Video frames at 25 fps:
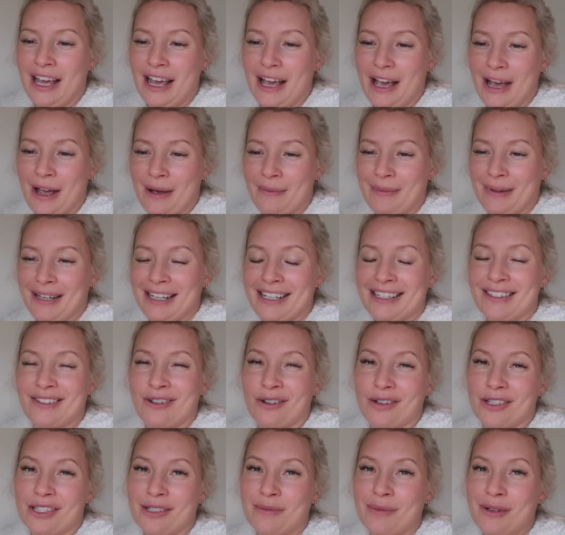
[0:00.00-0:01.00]
And it's
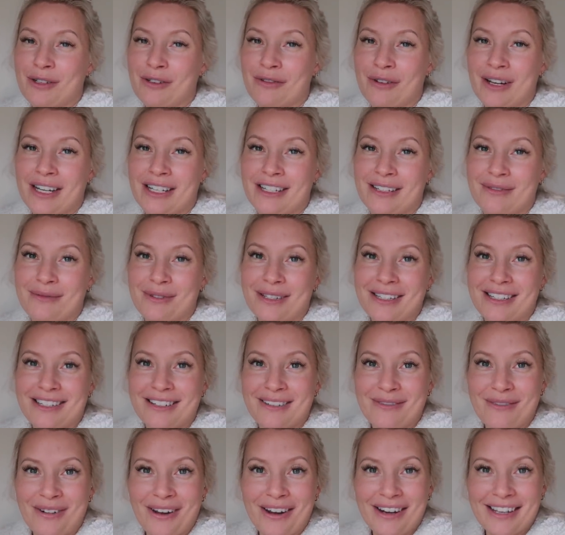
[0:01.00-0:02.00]
nice to be treated once in
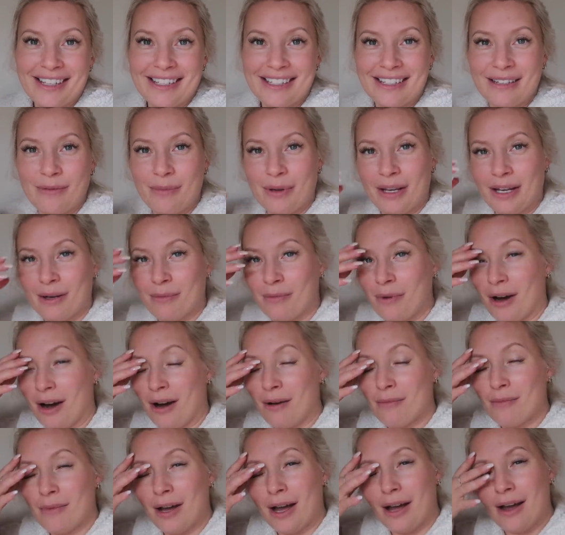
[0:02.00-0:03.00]
a while, isn't it, being a
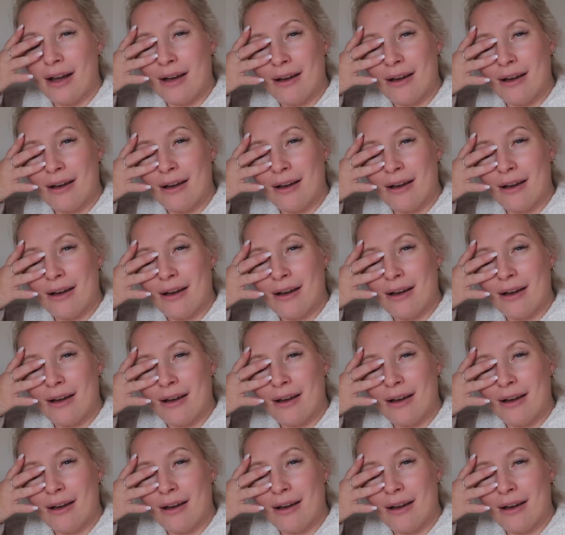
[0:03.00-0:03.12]
mom?